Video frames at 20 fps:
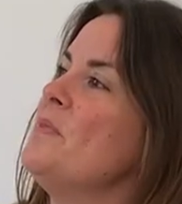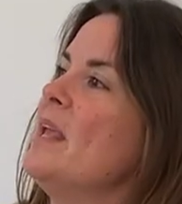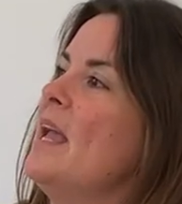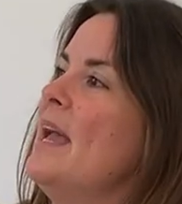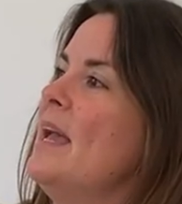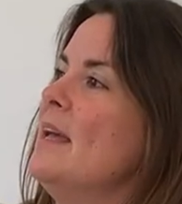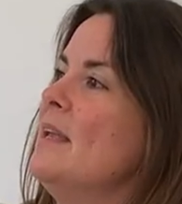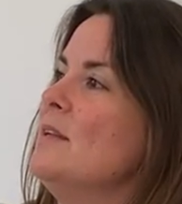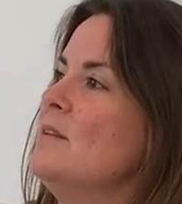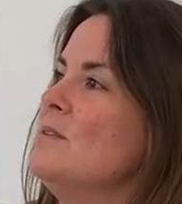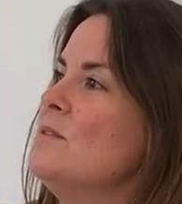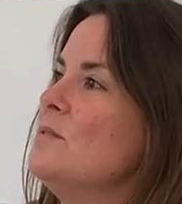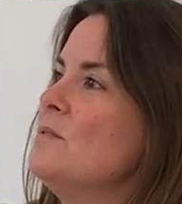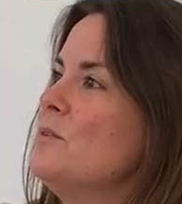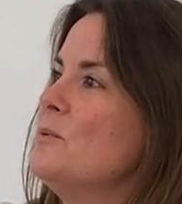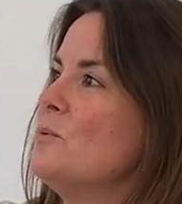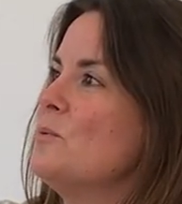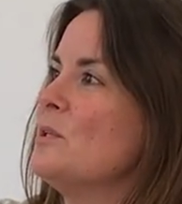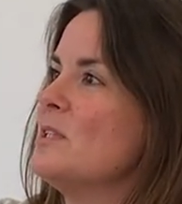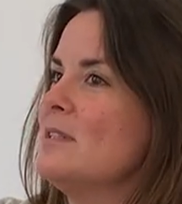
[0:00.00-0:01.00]
and
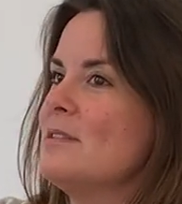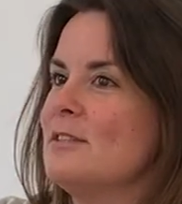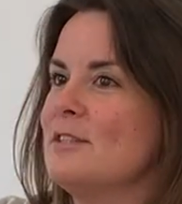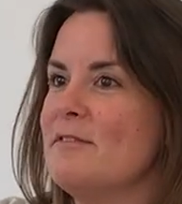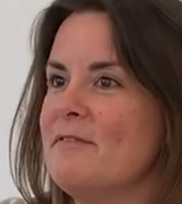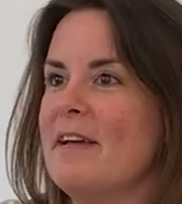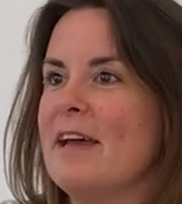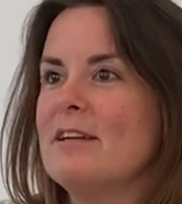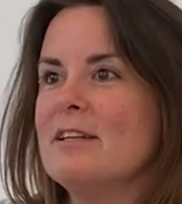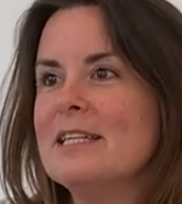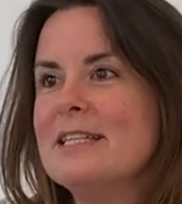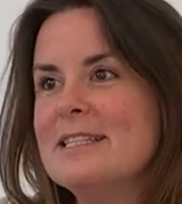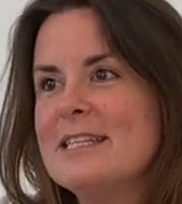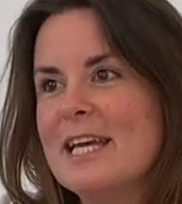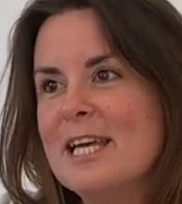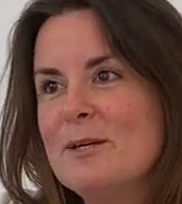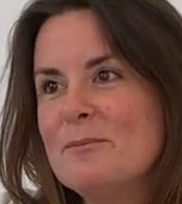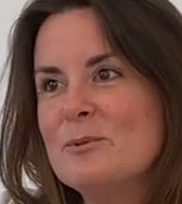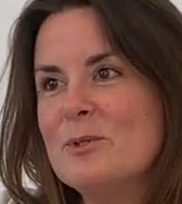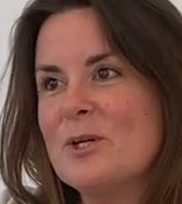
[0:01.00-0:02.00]
what does your founding
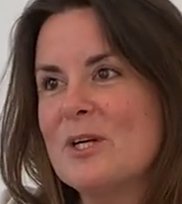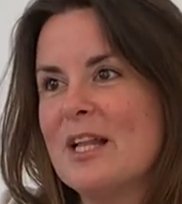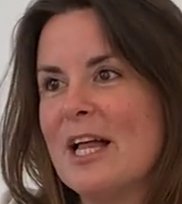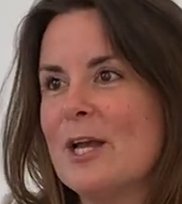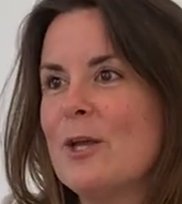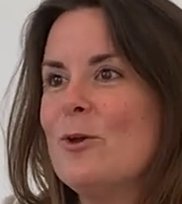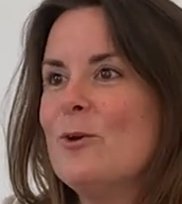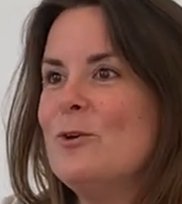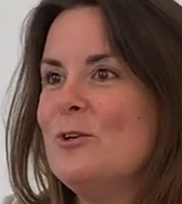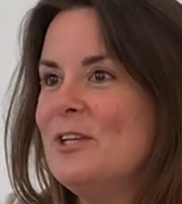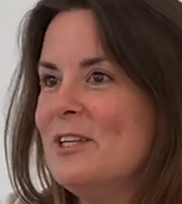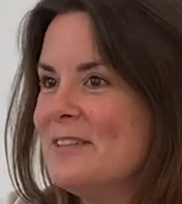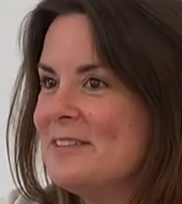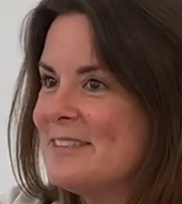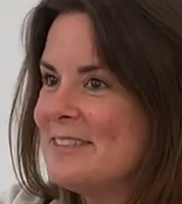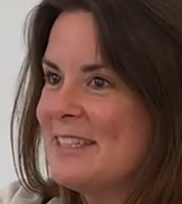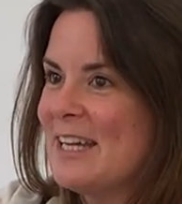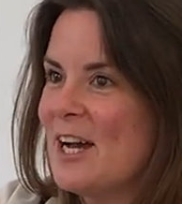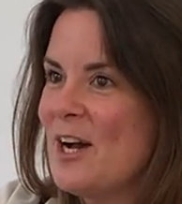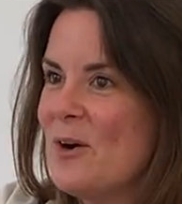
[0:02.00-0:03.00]
team look like? Who do you
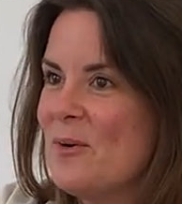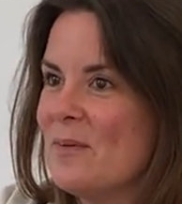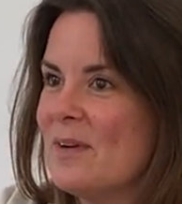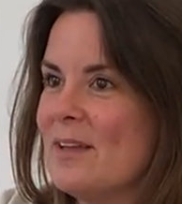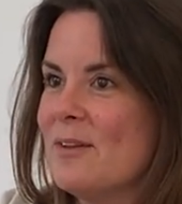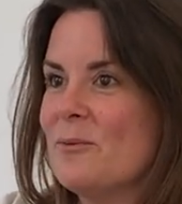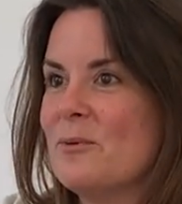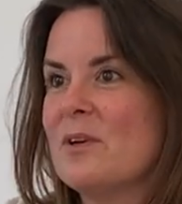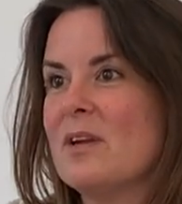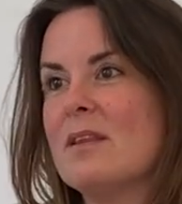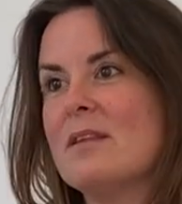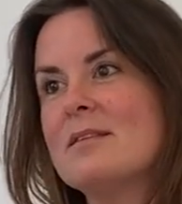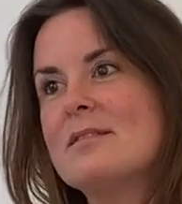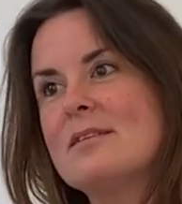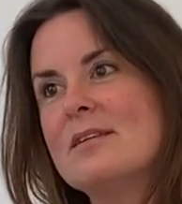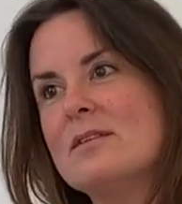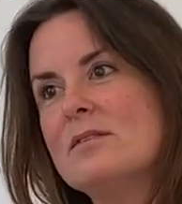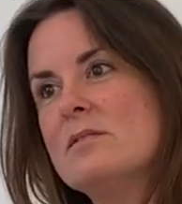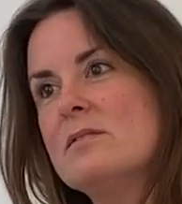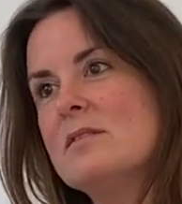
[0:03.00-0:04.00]
start with? What are the
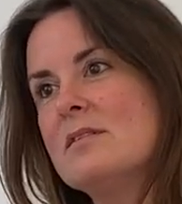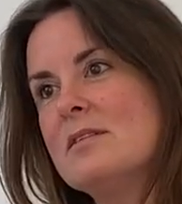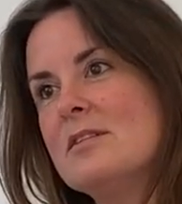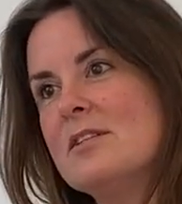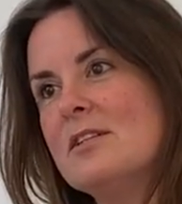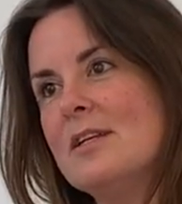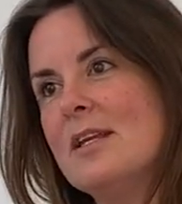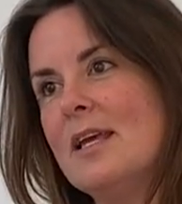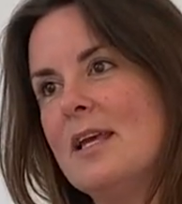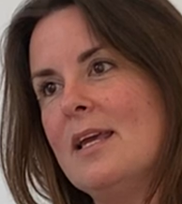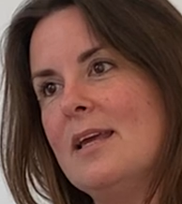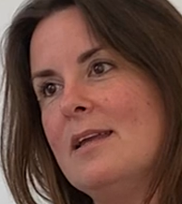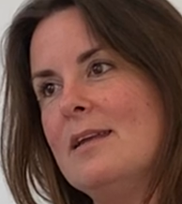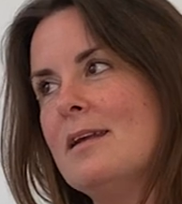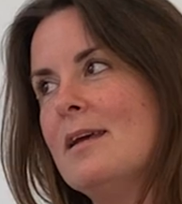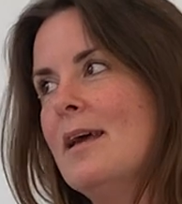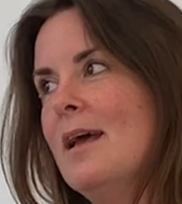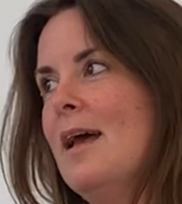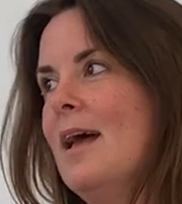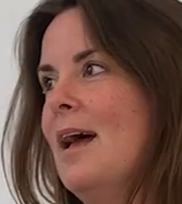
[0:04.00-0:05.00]
skills that you need?
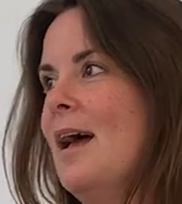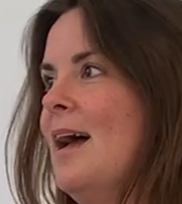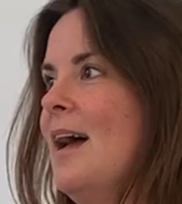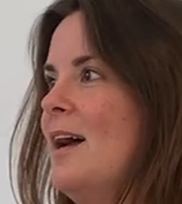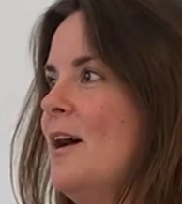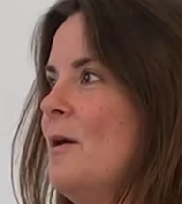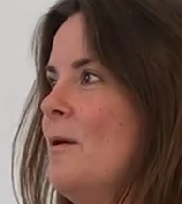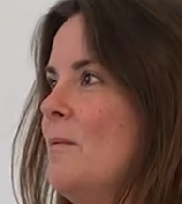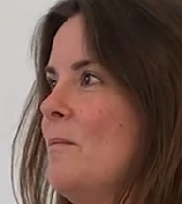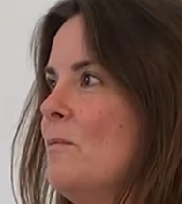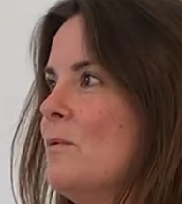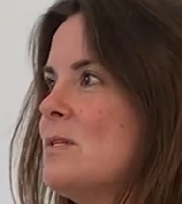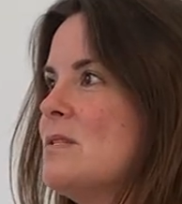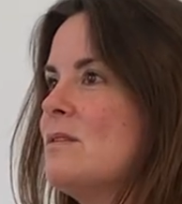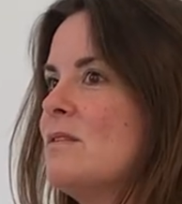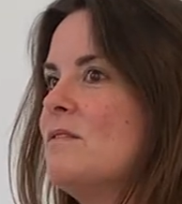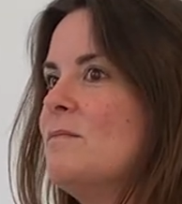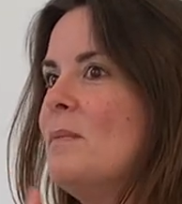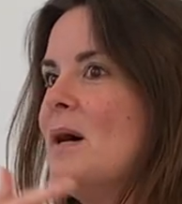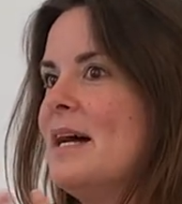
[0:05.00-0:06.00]
What
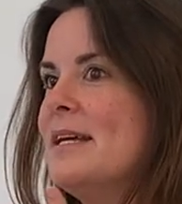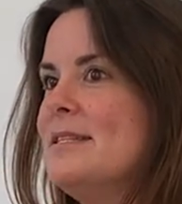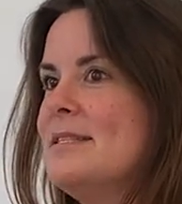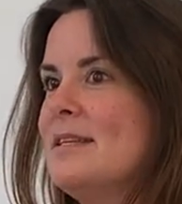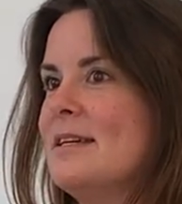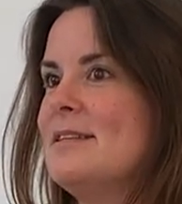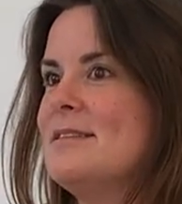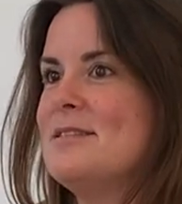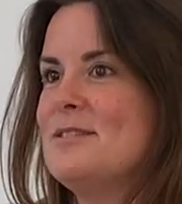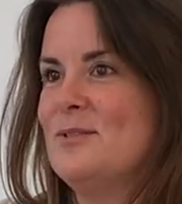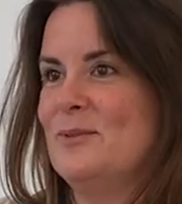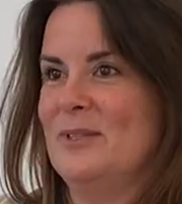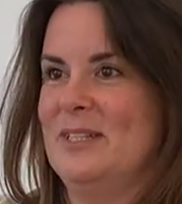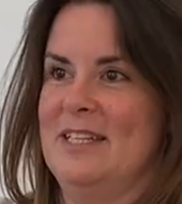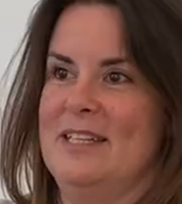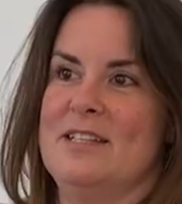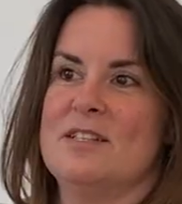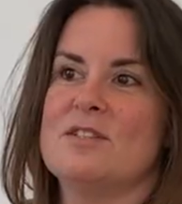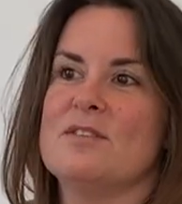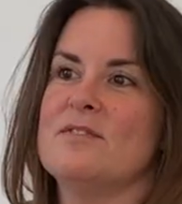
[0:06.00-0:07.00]
sort of mindsets do we
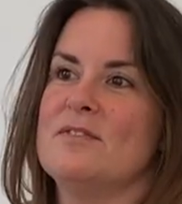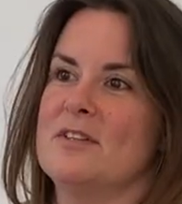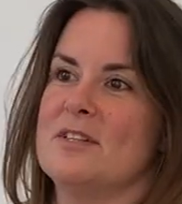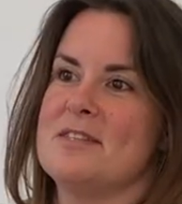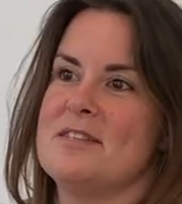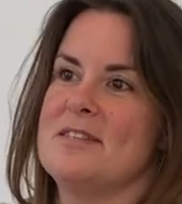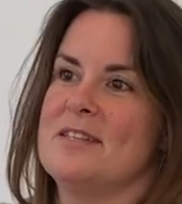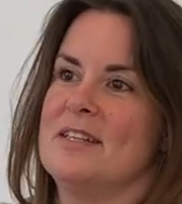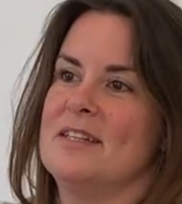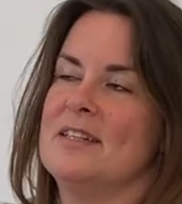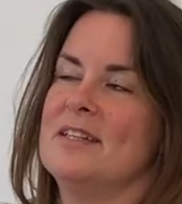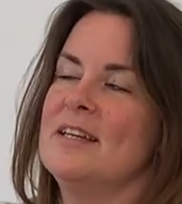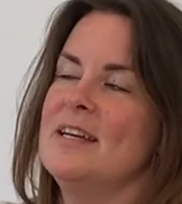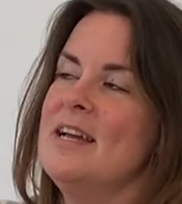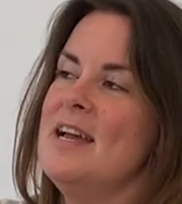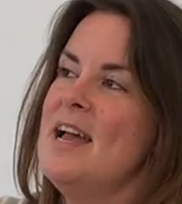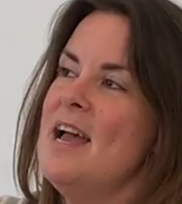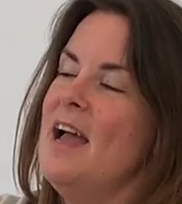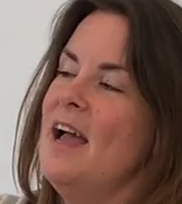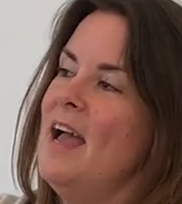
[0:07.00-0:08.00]
need to foster?
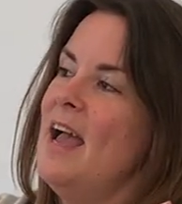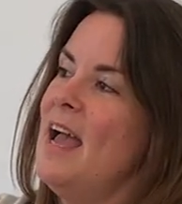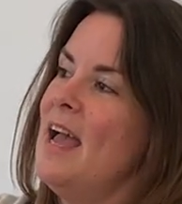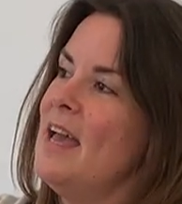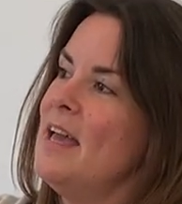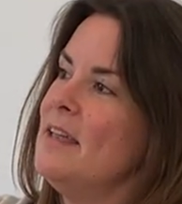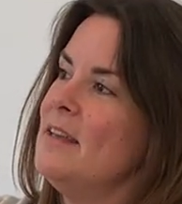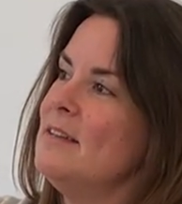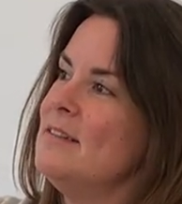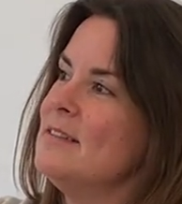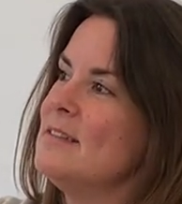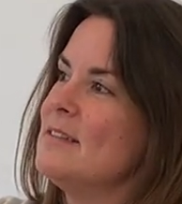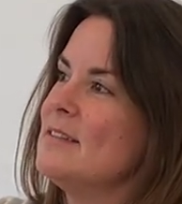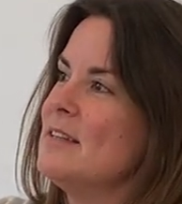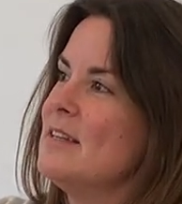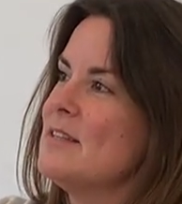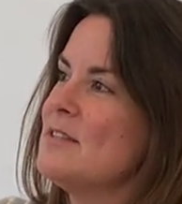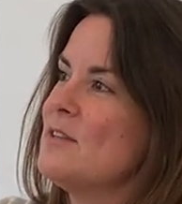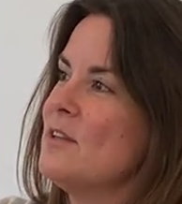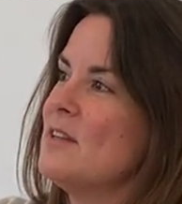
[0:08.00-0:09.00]
And
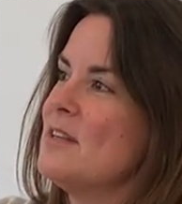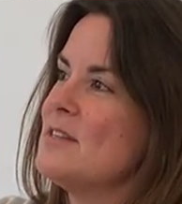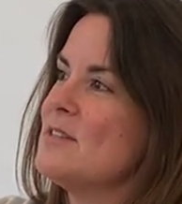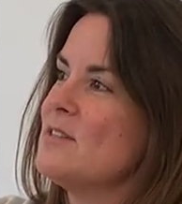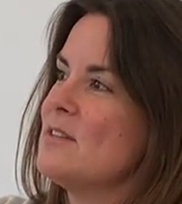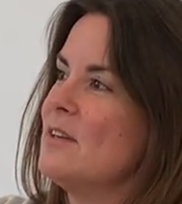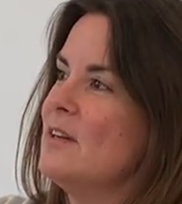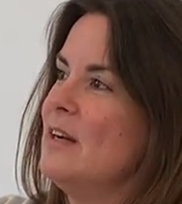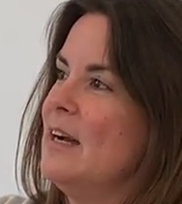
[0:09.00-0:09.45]
so there's